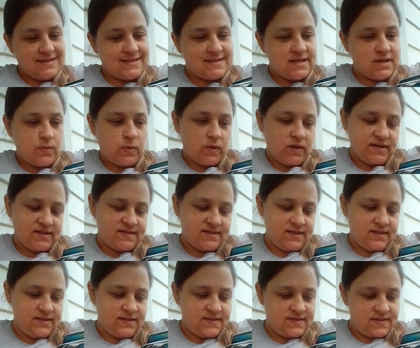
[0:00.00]

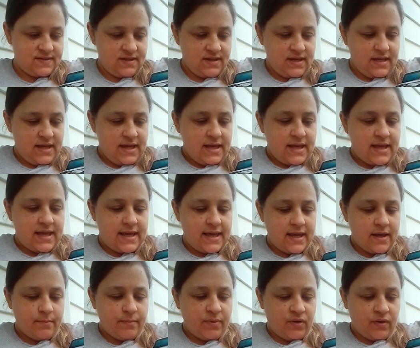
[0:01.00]
Seahorses.
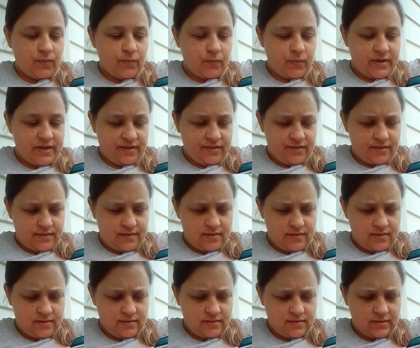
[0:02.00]
Amble with
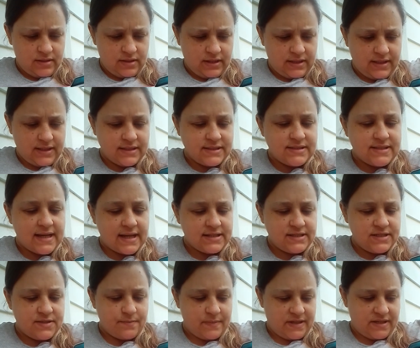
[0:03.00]

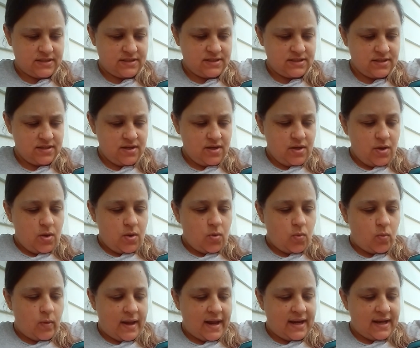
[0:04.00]
contentment.
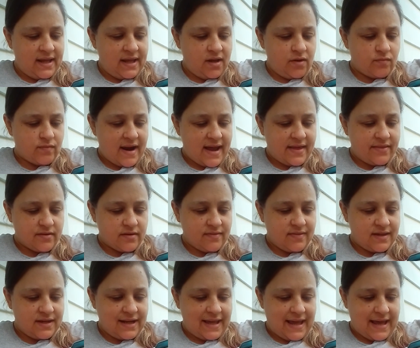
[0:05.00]
Waiting rather
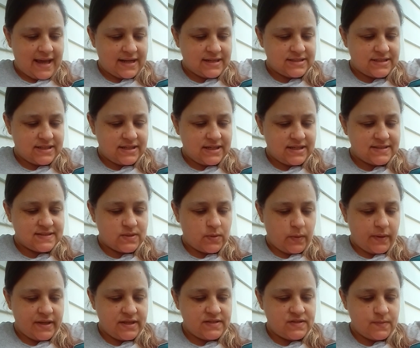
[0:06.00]
than acting is
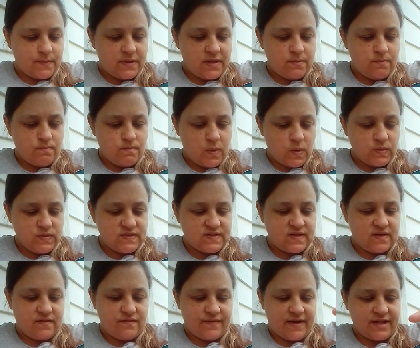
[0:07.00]
going to be most
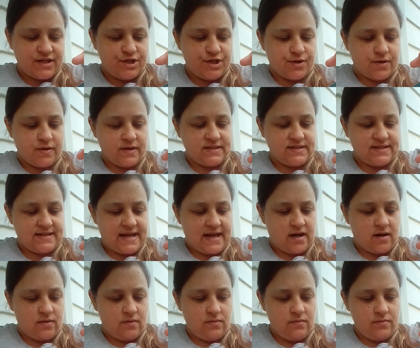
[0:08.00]
adventurous
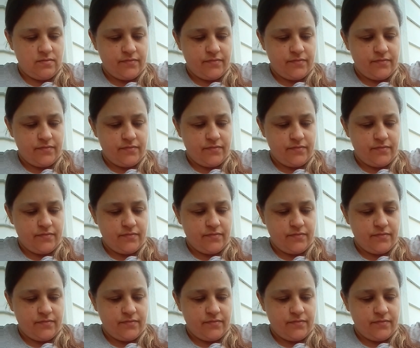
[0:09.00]
now.